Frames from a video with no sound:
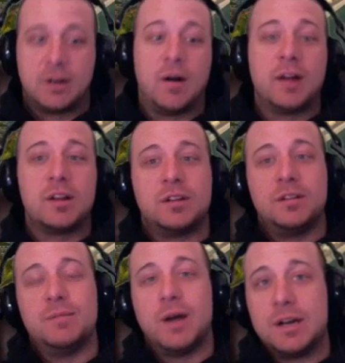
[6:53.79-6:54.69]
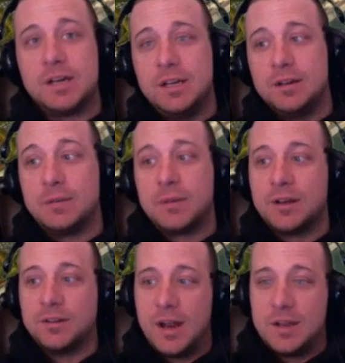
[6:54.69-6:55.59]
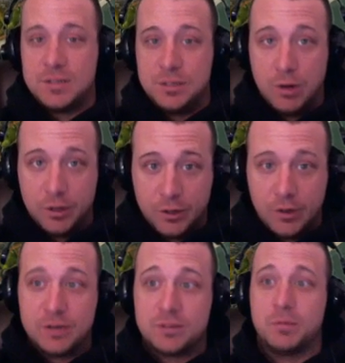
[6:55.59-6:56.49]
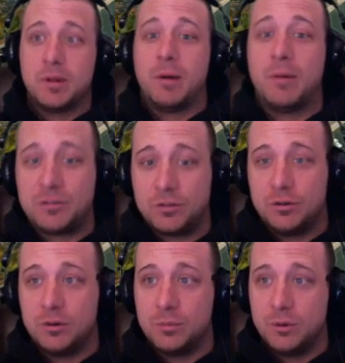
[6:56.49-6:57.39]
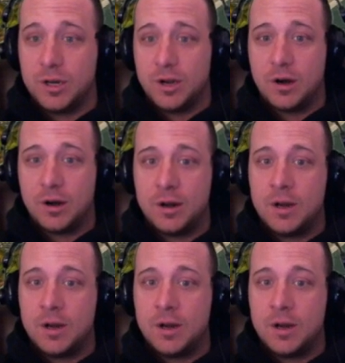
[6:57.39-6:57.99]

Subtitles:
Now, I like to leave mine on healing because, as you all know, I used to play my Resto Druid pretty hard.